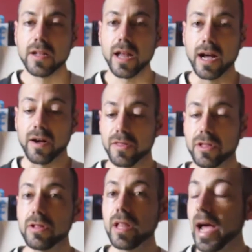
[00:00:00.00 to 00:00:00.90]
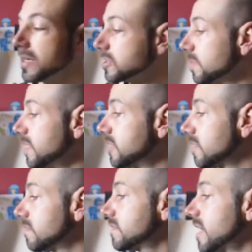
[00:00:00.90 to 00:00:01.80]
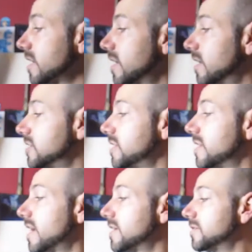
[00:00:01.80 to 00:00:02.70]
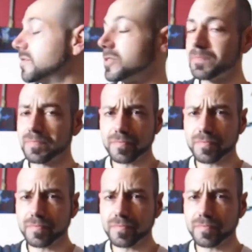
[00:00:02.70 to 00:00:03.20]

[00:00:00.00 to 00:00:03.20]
Now, the last piece of technology that I use